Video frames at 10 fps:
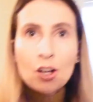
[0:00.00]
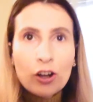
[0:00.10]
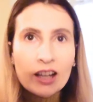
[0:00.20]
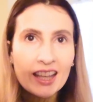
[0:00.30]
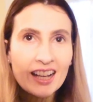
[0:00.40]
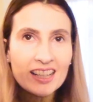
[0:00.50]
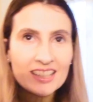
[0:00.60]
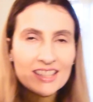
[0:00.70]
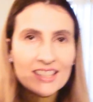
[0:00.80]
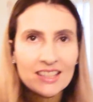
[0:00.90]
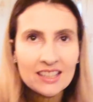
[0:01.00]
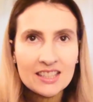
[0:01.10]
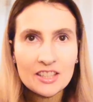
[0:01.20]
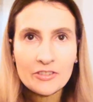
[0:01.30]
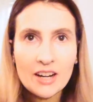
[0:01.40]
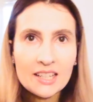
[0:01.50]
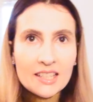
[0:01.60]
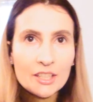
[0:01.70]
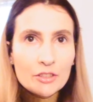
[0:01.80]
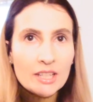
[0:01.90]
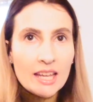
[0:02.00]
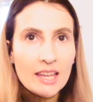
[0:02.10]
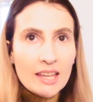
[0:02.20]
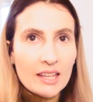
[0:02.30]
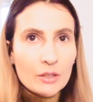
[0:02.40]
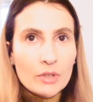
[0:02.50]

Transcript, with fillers: Okay guys, it's Friday today and